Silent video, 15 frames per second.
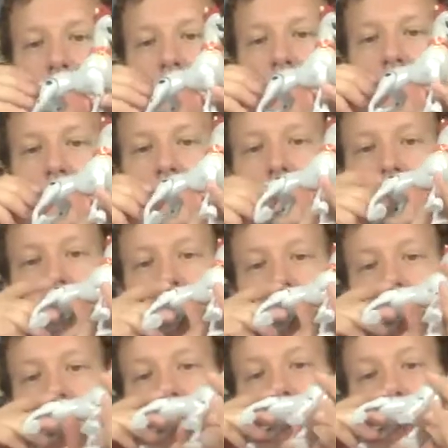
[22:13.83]
I'll have to find
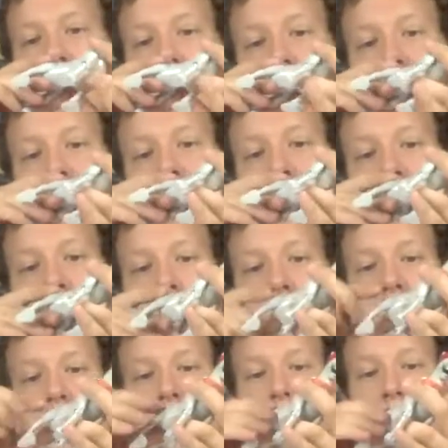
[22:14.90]
out if maybe they can send me
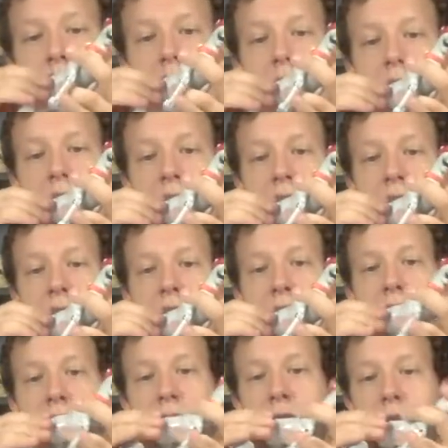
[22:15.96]
a different one that's not
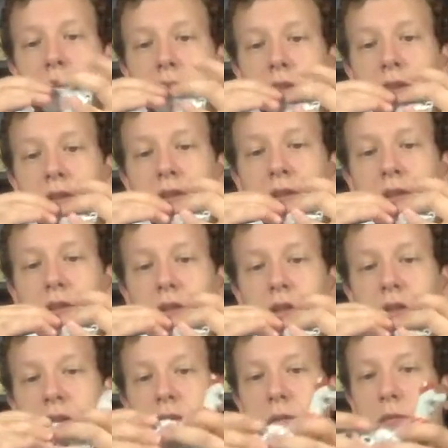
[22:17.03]
faulty.
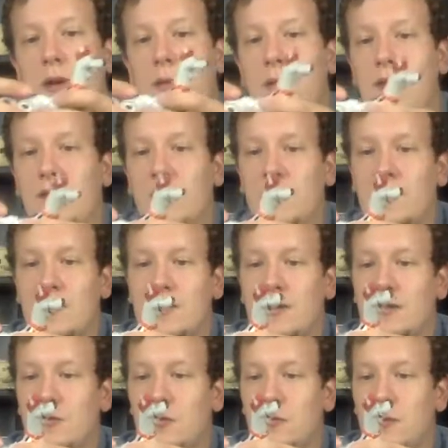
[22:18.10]
I'll probably have to send
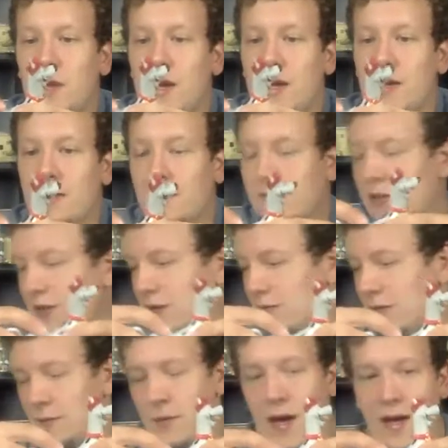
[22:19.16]
this one back. I'll keep
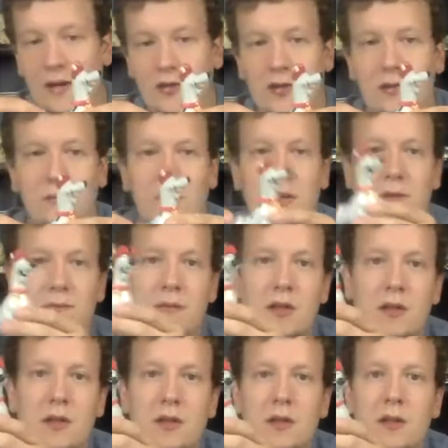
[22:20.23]
that back. But
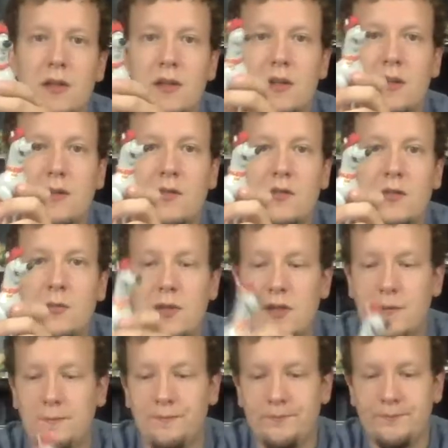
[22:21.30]
there's Scooby-Dum.